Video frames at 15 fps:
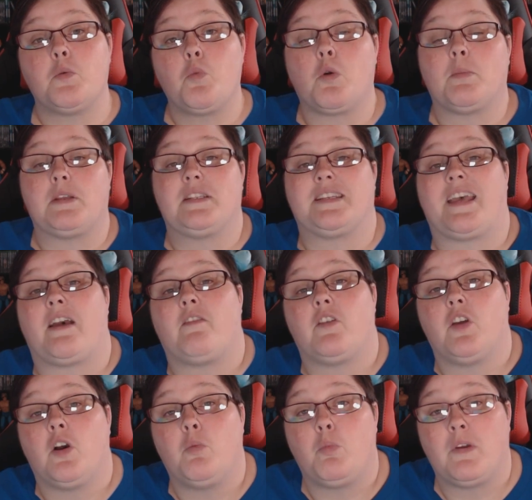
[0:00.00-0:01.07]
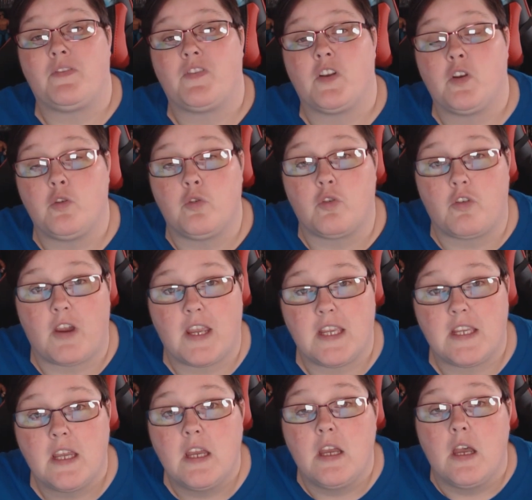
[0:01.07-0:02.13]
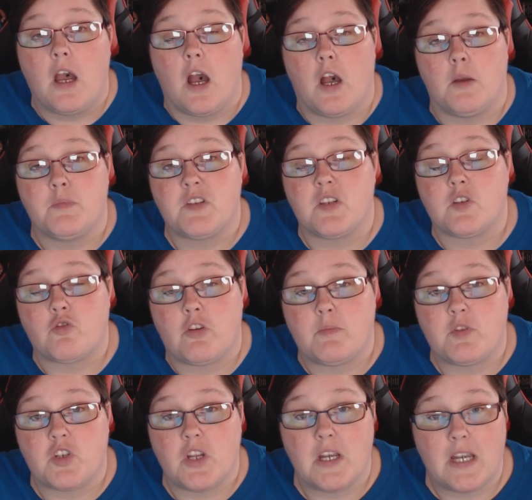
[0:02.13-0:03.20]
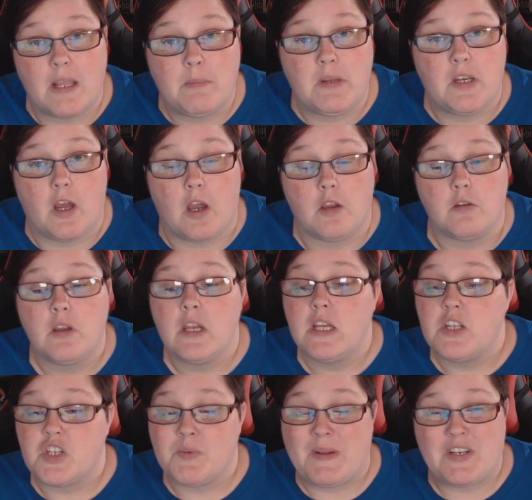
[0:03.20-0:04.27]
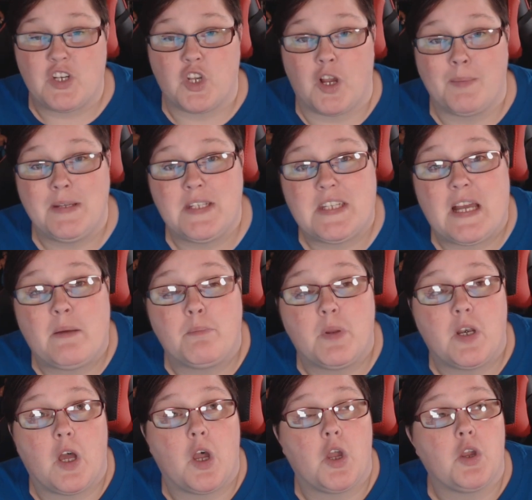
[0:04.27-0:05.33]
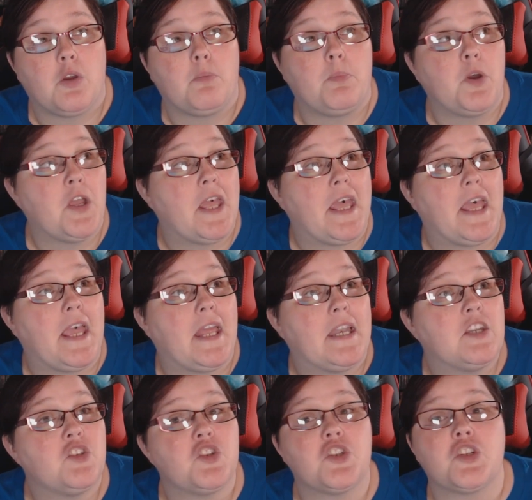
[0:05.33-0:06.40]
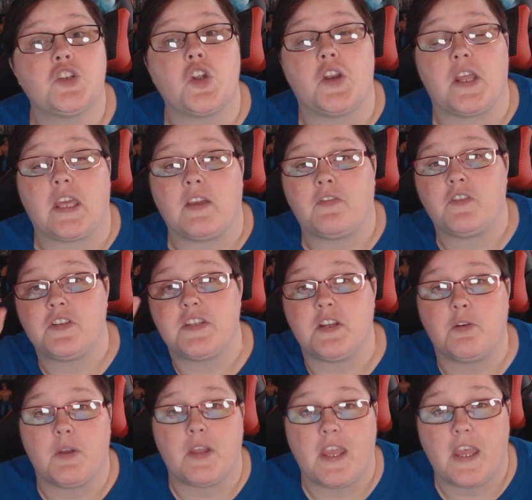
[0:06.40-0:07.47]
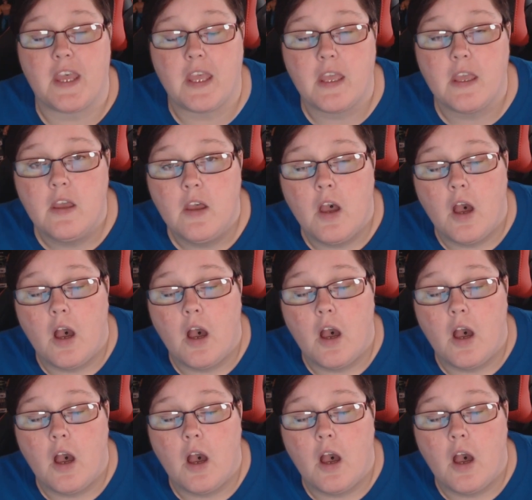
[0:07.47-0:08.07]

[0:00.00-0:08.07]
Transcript: still want me to carry on with the loot crate um, subscription, let me know. Smash a comment down below. Put in Sonic if you're still here